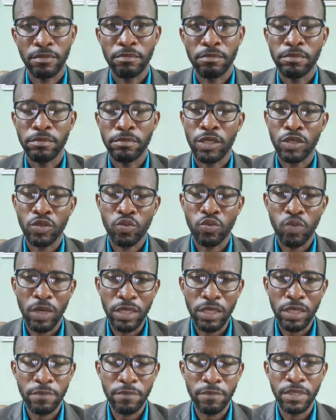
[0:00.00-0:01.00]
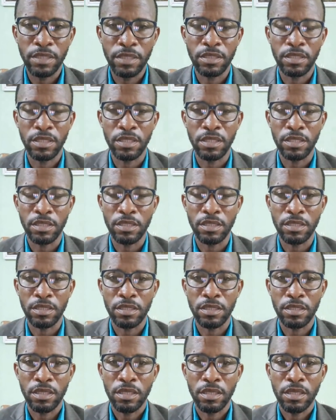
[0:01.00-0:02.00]
Because what it means is
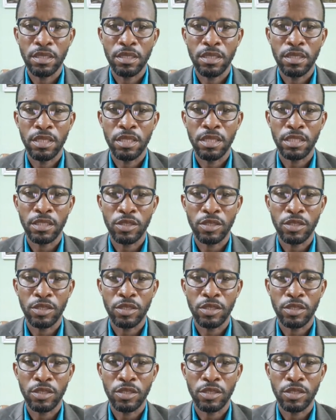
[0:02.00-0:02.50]
that